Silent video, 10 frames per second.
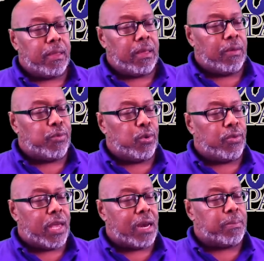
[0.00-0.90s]
if you're
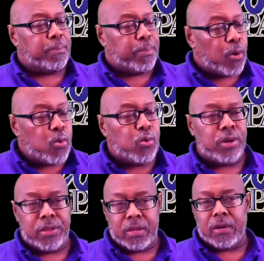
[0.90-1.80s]
not bold
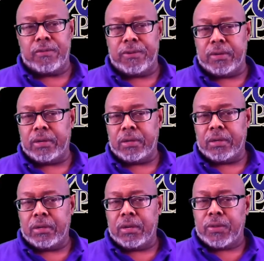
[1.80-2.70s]
enough
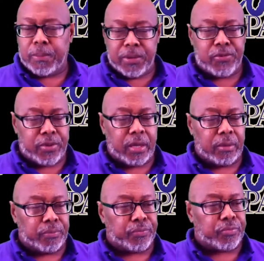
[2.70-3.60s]
to be seen.